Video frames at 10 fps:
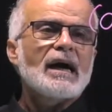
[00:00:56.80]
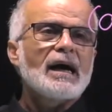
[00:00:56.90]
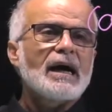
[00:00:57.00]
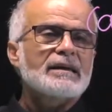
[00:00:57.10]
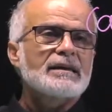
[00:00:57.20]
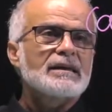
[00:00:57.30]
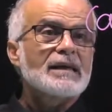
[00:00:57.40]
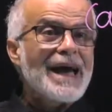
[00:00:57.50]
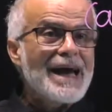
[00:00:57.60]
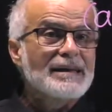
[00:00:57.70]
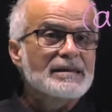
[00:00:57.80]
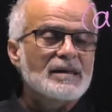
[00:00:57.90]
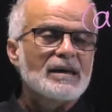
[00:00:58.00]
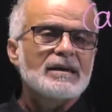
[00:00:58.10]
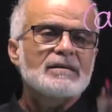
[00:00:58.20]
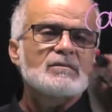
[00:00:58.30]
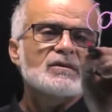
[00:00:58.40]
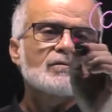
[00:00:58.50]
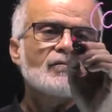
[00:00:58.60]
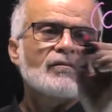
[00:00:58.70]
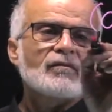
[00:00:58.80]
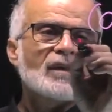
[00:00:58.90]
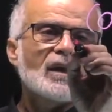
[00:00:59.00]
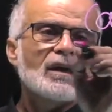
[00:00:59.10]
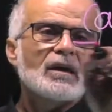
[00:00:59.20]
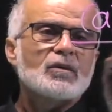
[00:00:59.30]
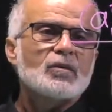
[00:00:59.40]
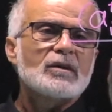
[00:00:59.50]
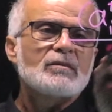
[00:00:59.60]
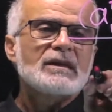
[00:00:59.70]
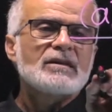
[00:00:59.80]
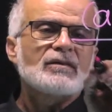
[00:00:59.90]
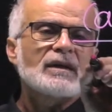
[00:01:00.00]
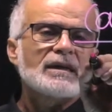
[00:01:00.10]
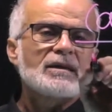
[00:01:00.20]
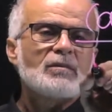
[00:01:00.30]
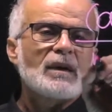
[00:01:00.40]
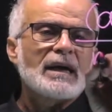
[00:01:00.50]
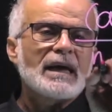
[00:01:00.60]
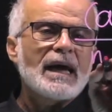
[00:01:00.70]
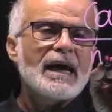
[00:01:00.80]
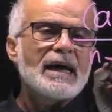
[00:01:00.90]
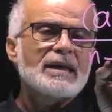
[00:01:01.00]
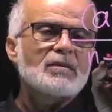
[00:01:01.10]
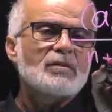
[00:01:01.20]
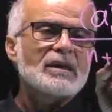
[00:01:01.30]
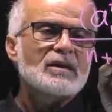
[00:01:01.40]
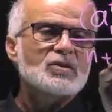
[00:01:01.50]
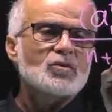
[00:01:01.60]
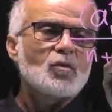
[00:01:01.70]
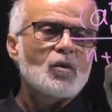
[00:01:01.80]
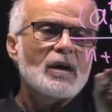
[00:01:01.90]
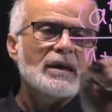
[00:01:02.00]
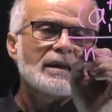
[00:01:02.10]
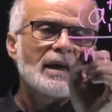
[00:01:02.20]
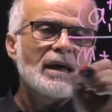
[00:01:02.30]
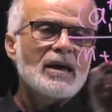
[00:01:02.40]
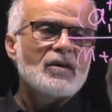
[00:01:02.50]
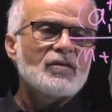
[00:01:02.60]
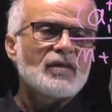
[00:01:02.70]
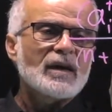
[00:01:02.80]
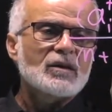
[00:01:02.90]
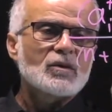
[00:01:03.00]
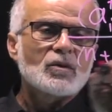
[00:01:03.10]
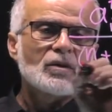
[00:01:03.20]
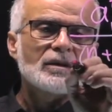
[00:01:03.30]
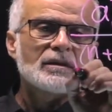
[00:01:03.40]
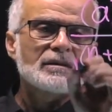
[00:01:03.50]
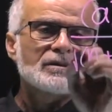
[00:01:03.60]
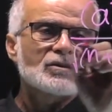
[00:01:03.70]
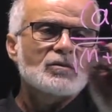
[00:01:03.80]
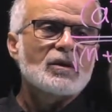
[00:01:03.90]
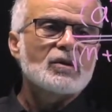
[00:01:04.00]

acting N times. It will be divided by N plus 1 factorial square